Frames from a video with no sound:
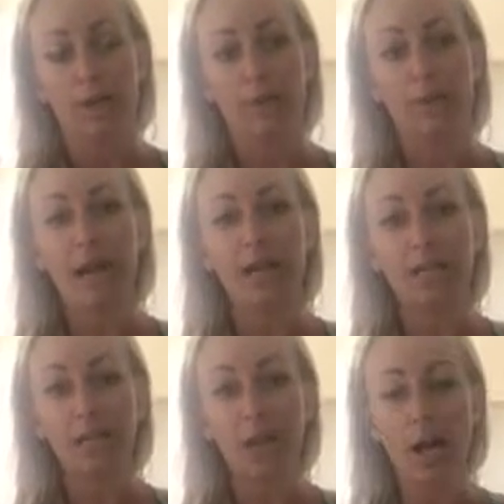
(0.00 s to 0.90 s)
if you
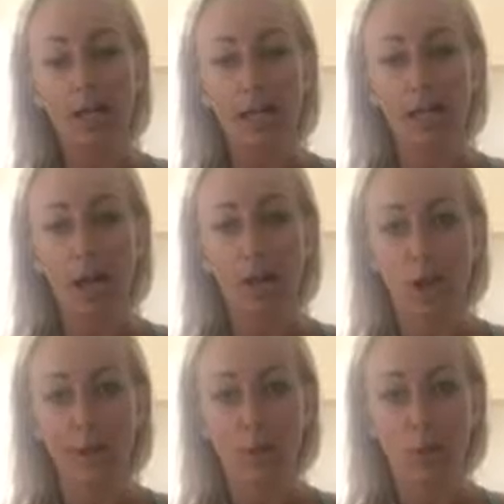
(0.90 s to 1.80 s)
tend to not eat a
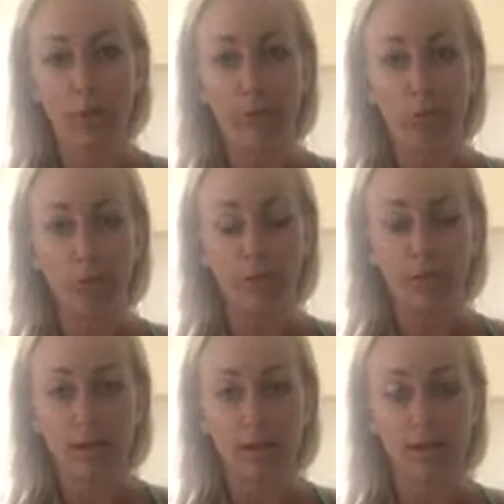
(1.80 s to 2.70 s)
lot of whole foods.